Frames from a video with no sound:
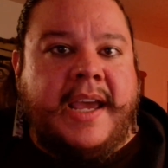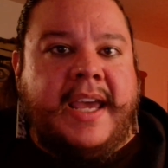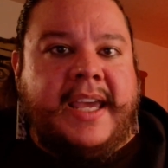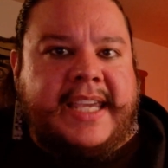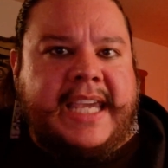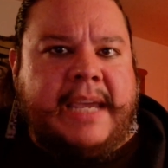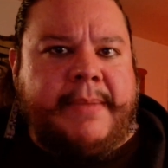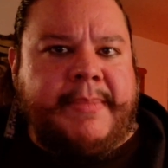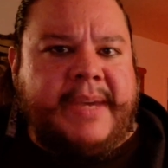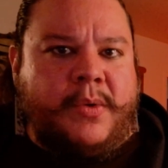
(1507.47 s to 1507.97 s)

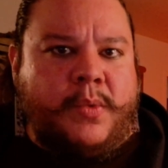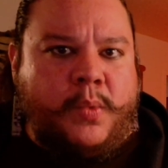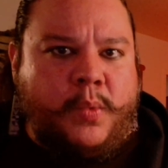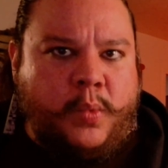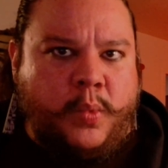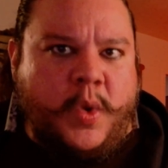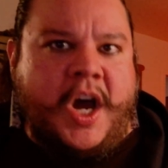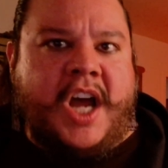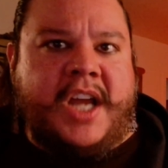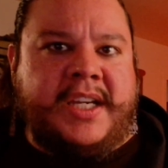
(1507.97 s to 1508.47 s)
came out
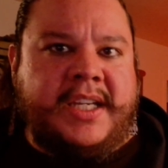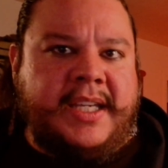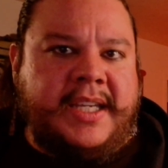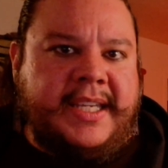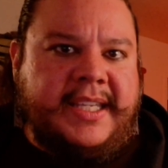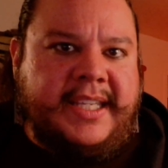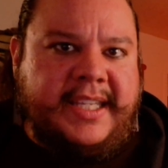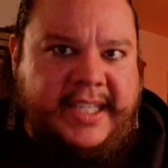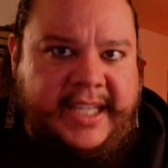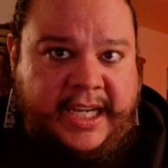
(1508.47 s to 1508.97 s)
1
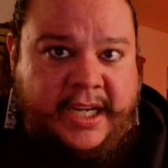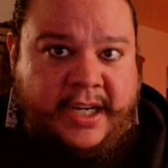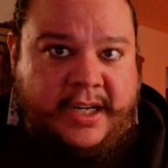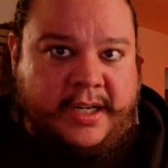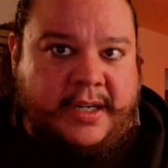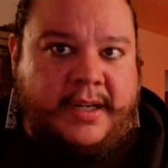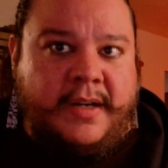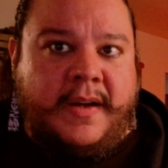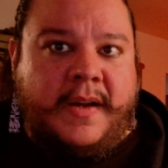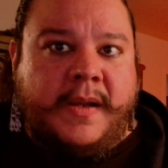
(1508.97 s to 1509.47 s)

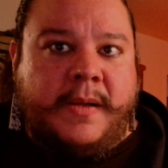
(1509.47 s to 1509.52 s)
year